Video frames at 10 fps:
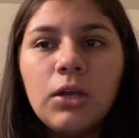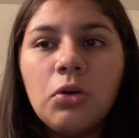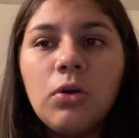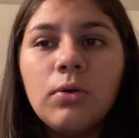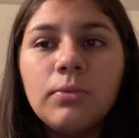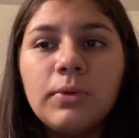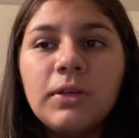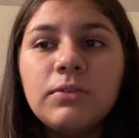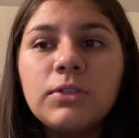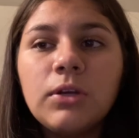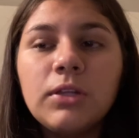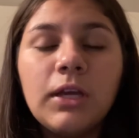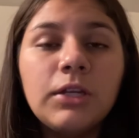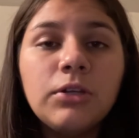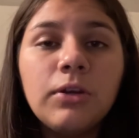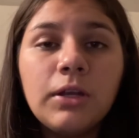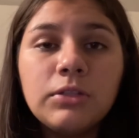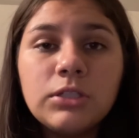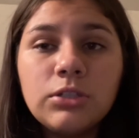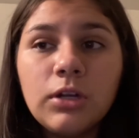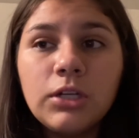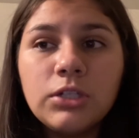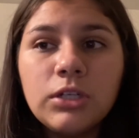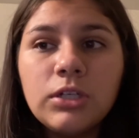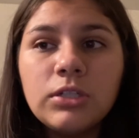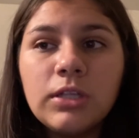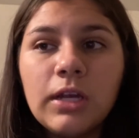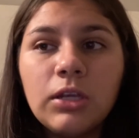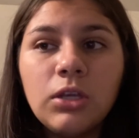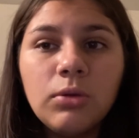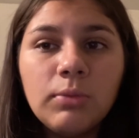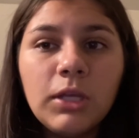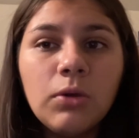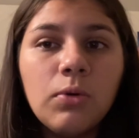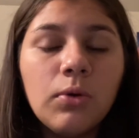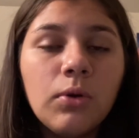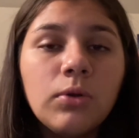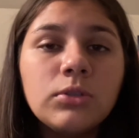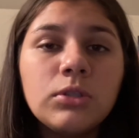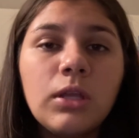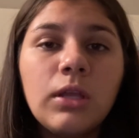Coral reefs are the underground structures that accumulate corals